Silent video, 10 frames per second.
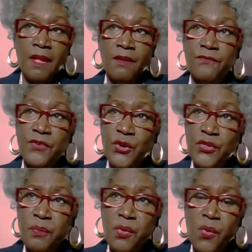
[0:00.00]

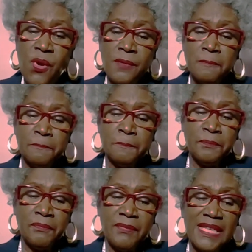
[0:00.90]
Furthermore,
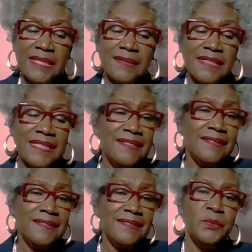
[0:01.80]
it's
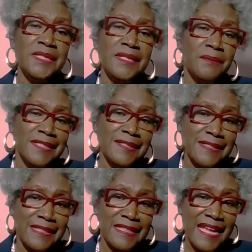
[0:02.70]
easy to become
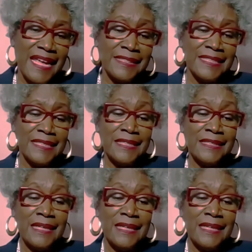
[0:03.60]
disconnected